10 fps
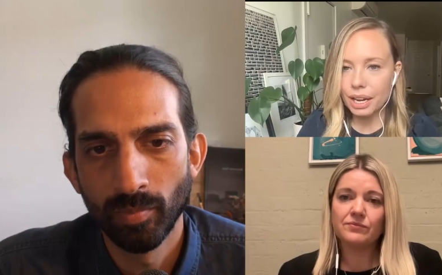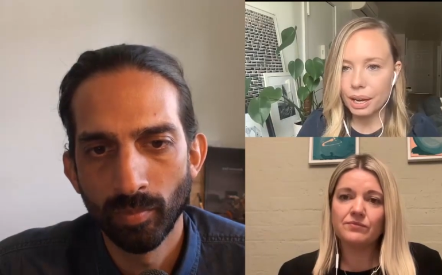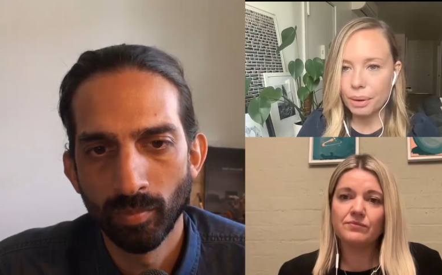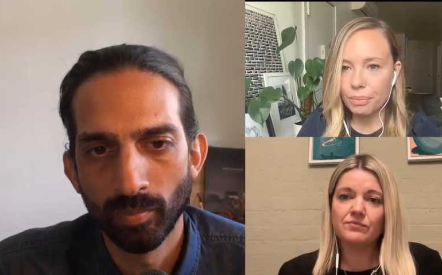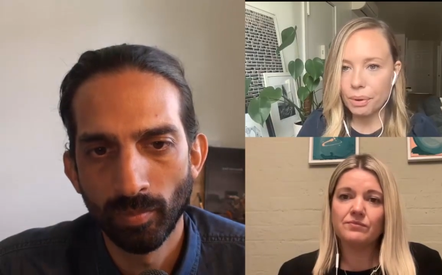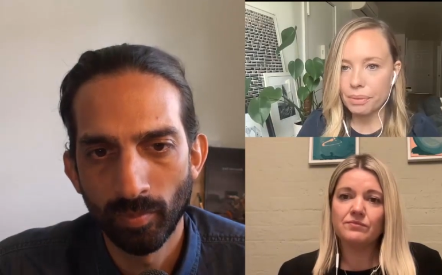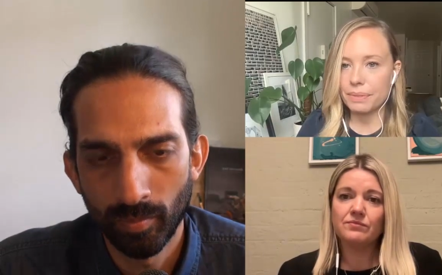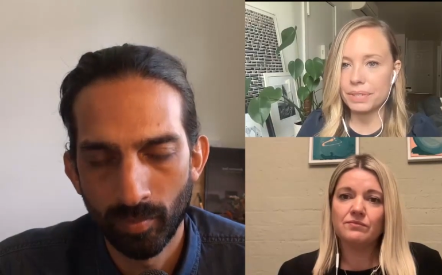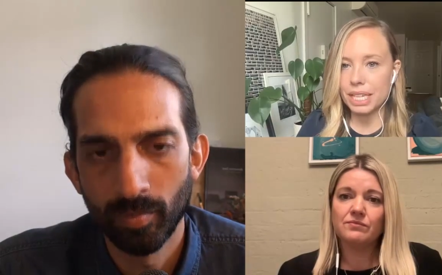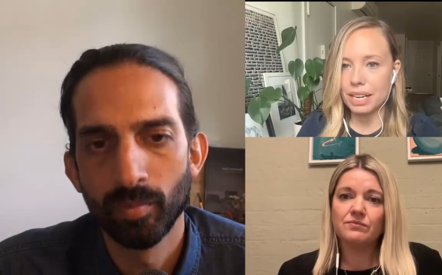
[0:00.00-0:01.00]
Speaker 1: um, what
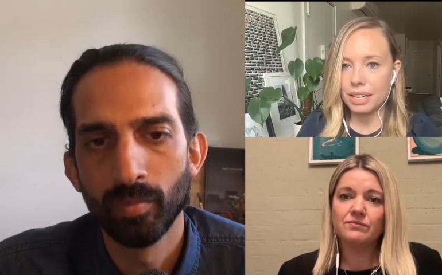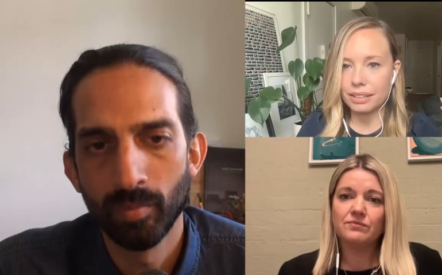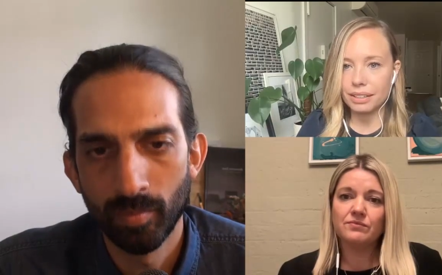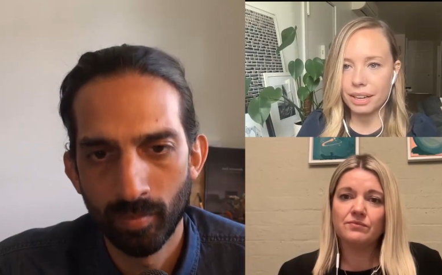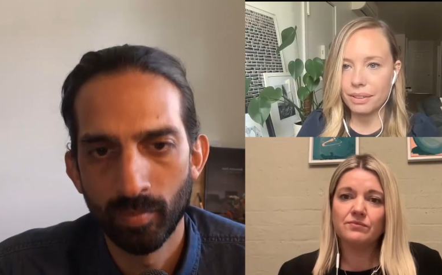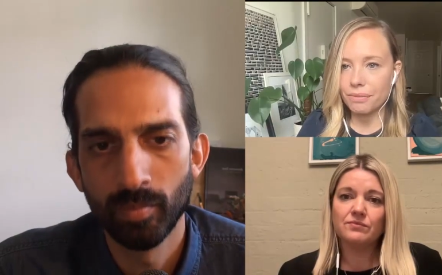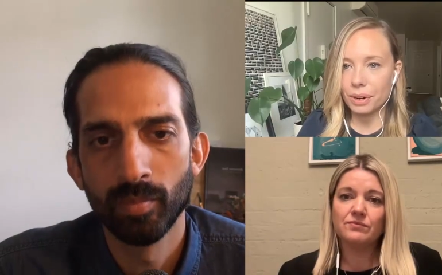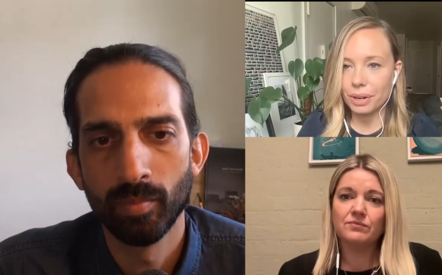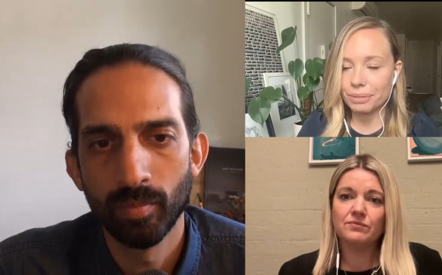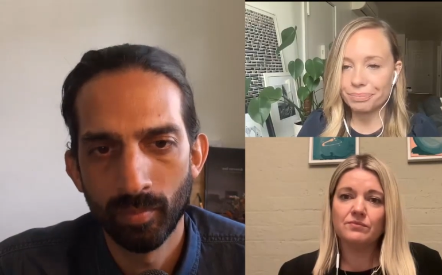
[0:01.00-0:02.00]
we've seen for
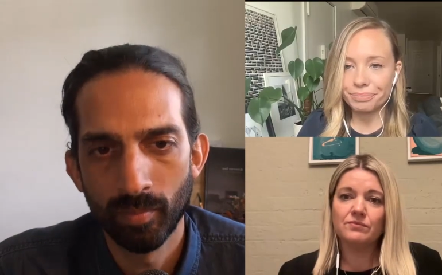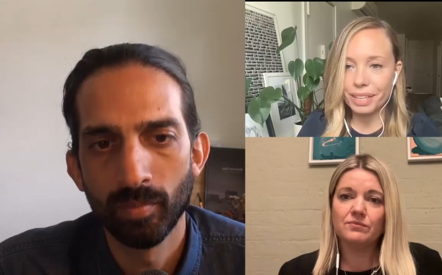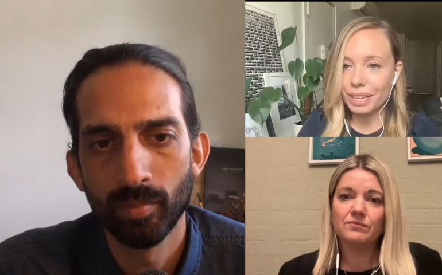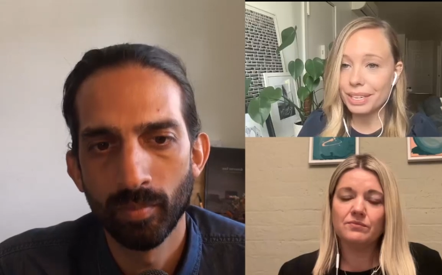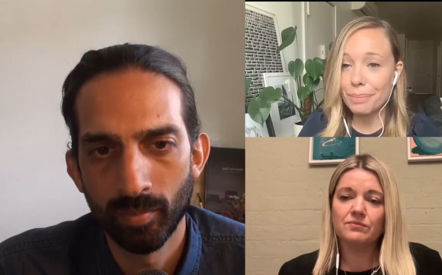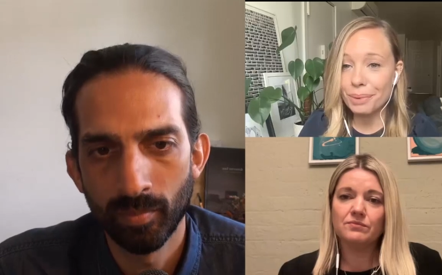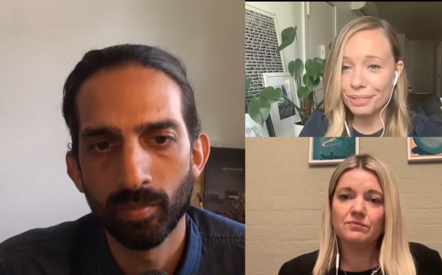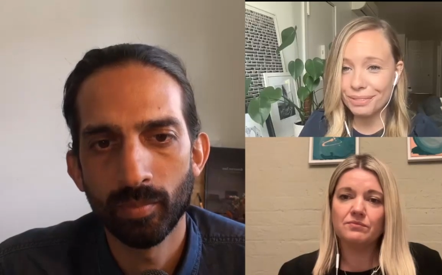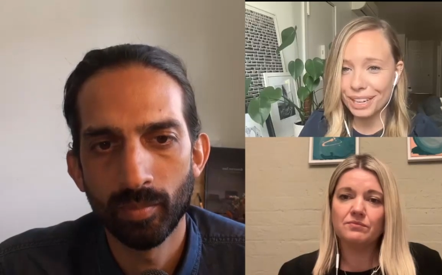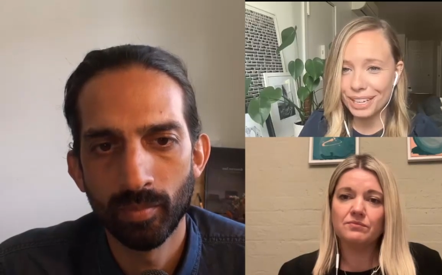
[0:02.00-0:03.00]
a number of
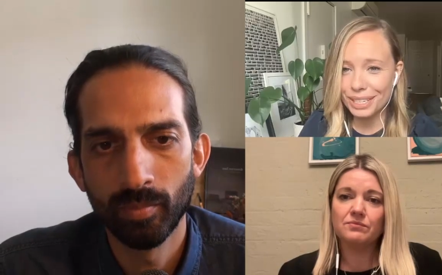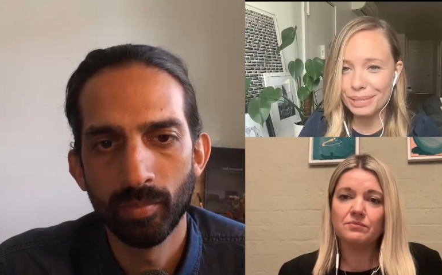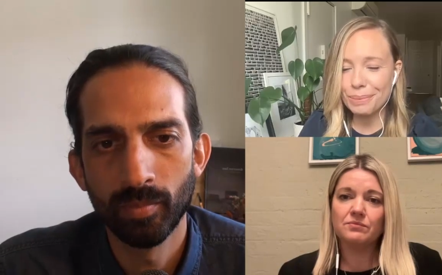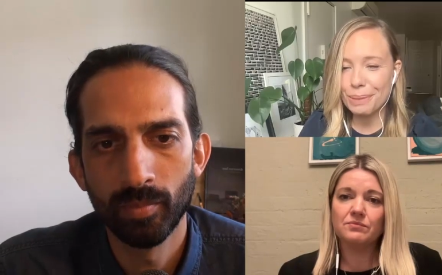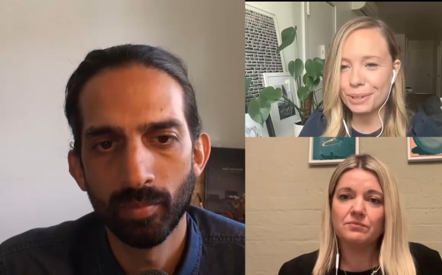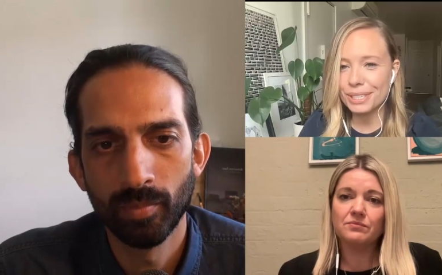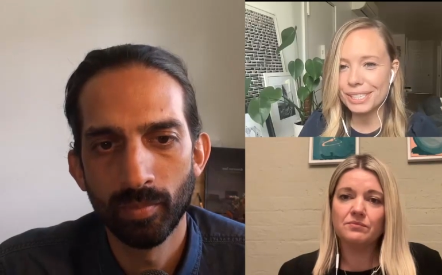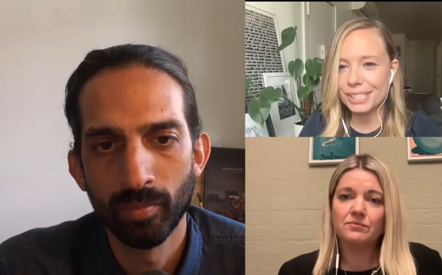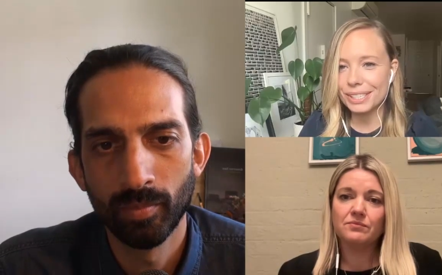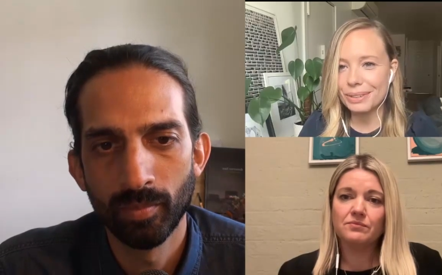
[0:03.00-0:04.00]
years. People are
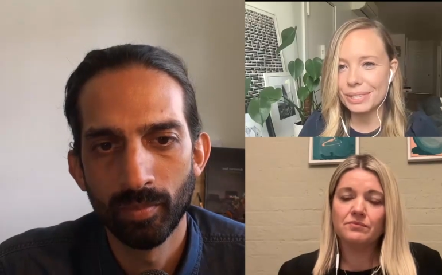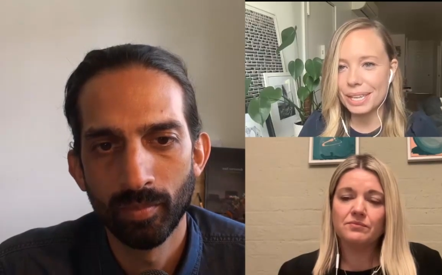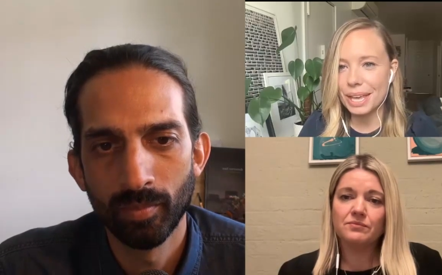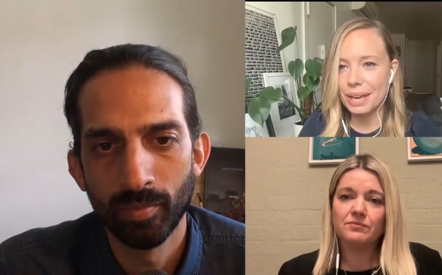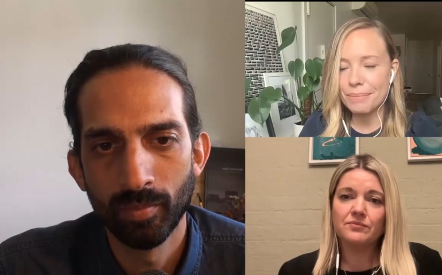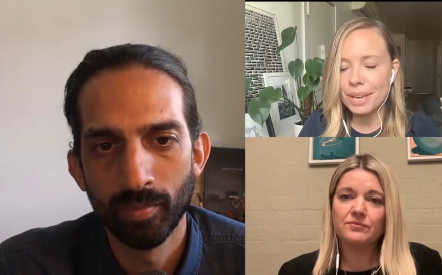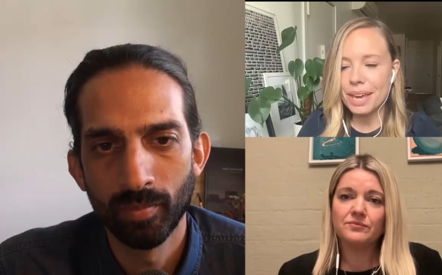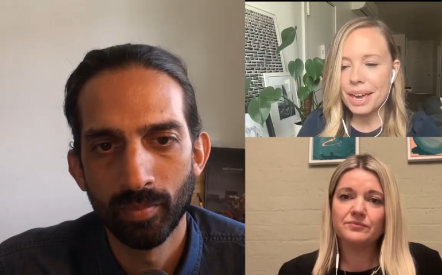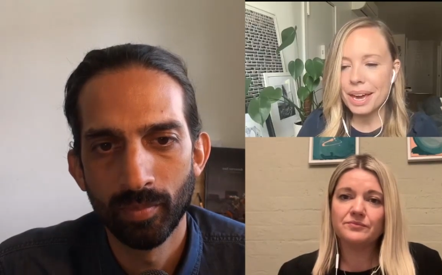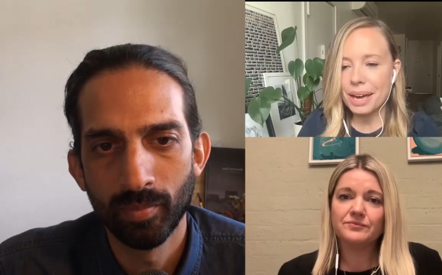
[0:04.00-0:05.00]
still using them.
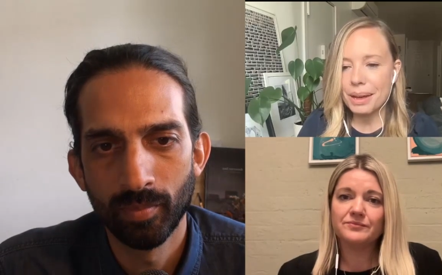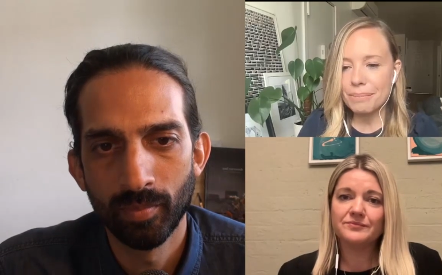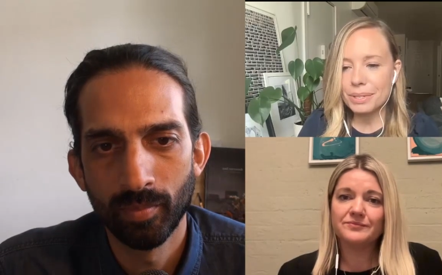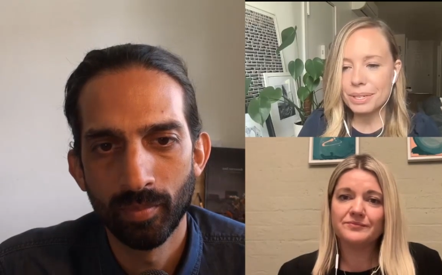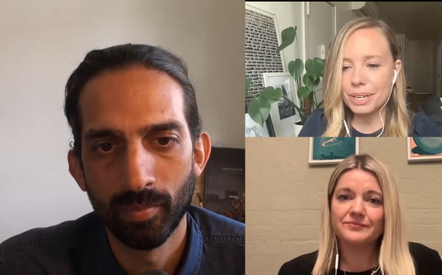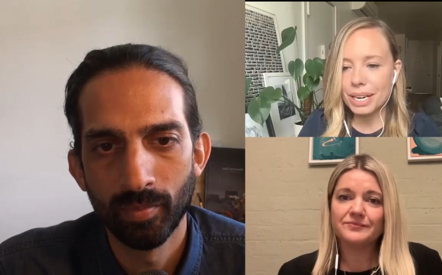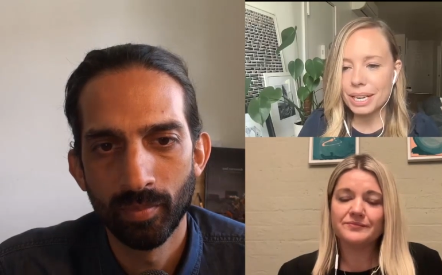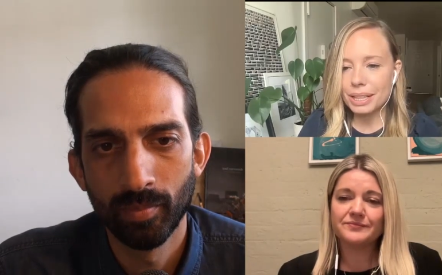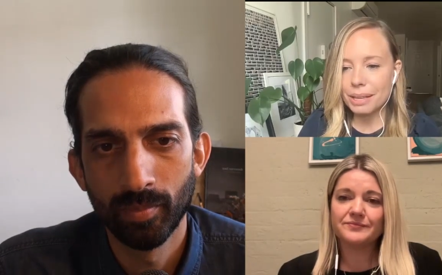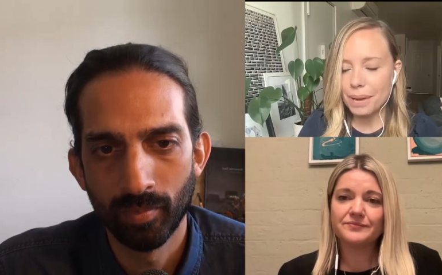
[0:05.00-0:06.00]
Um, during
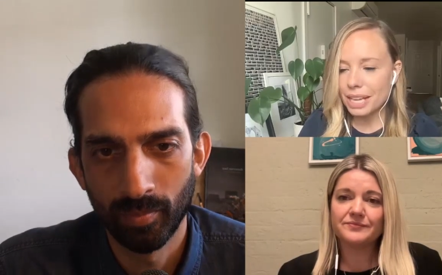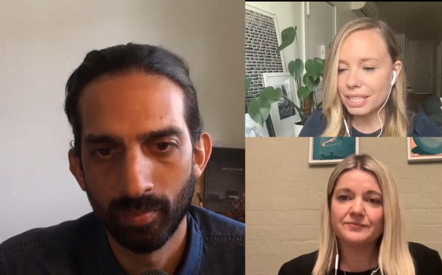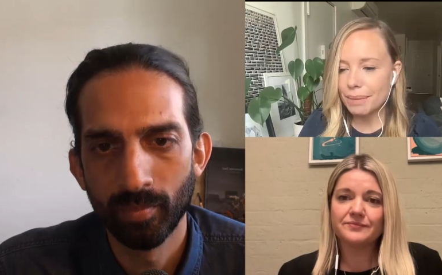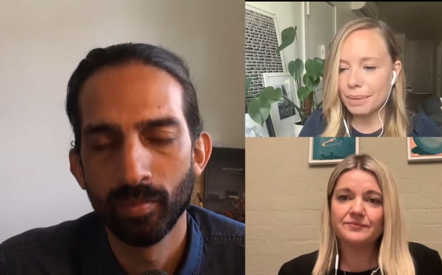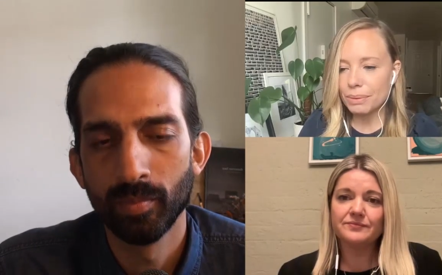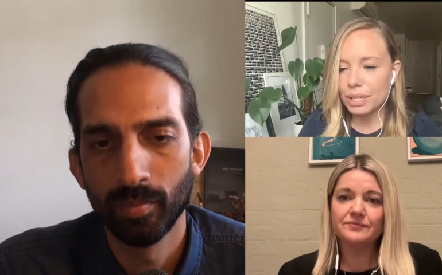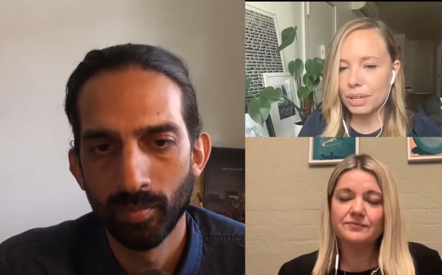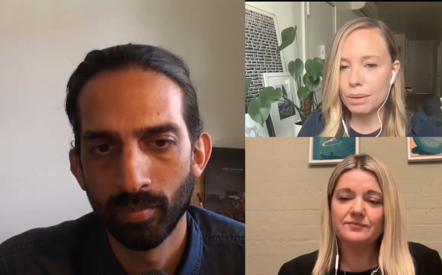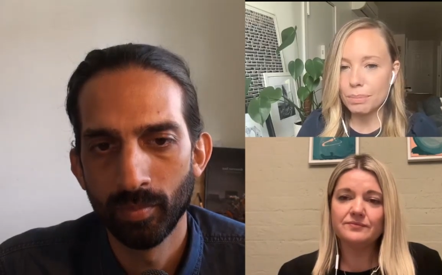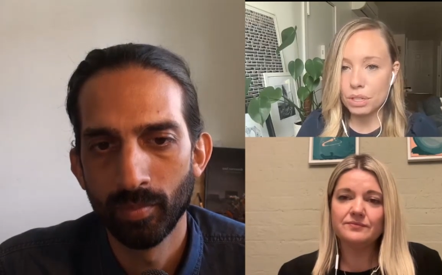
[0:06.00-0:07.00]
the pandemic, we saw
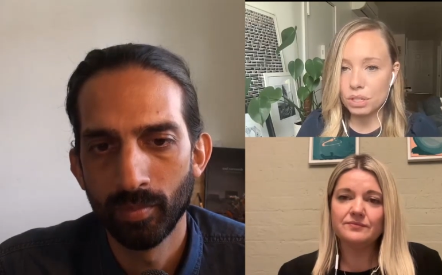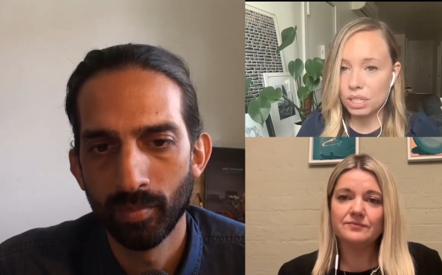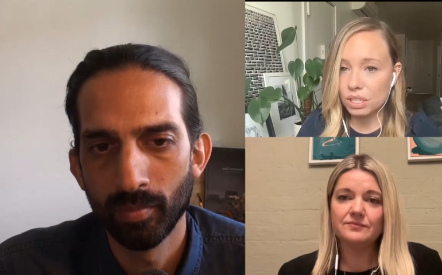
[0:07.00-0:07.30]
a push to